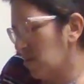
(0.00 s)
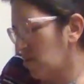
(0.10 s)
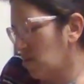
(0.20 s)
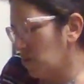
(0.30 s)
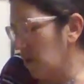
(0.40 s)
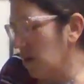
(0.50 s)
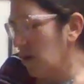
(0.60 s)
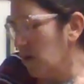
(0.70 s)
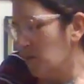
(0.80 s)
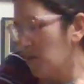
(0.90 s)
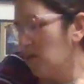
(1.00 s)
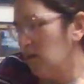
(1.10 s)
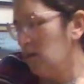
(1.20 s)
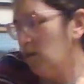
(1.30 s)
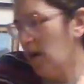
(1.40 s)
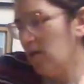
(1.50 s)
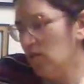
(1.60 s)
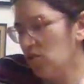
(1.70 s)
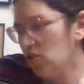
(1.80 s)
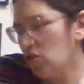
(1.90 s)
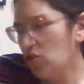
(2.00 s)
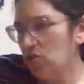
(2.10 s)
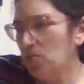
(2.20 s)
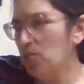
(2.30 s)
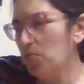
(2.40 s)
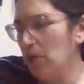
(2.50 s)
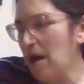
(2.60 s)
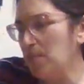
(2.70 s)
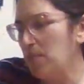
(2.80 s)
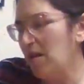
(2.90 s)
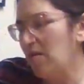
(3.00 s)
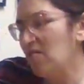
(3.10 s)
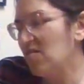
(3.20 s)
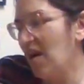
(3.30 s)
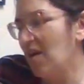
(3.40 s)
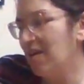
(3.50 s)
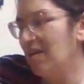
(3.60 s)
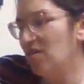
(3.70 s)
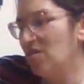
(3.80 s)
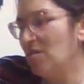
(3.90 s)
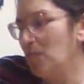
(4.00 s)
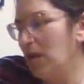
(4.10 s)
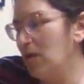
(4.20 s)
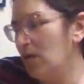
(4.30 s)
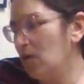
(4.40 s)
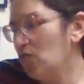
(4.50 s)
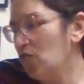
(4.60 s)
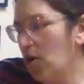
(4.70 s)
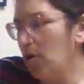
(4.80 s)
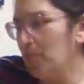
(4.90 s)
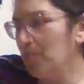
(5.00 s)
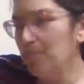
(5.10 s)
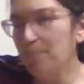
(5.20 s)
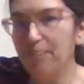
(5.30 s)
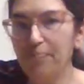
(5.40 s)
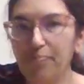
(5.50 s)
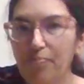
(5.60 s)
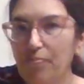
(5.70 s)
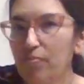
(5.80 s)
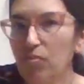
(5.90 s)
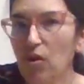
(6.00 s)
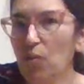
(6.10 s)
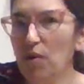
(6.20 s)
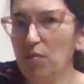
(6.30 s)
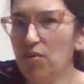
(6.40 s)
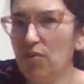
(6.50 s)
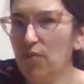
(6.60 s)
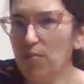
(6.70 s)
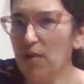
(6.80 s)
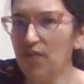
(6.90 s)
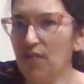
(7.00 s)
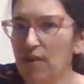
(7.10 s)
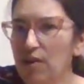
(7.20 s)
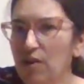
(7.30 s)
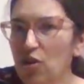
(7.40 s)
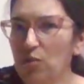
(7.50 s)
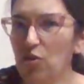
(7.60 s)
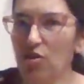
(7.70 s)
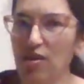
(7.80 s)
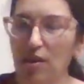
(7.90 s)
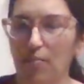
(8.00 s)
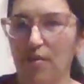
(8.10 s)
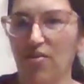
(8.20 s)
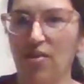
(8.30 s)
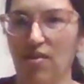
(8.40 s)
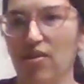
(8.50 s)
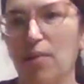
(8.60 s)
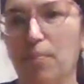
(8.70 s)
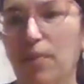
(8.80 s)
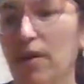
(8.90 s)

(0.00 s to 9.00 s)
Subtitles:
good this way. But I used to just do them with black beans, scallions, tomatoes. What was over in my fridge, I would just kind of mix things up.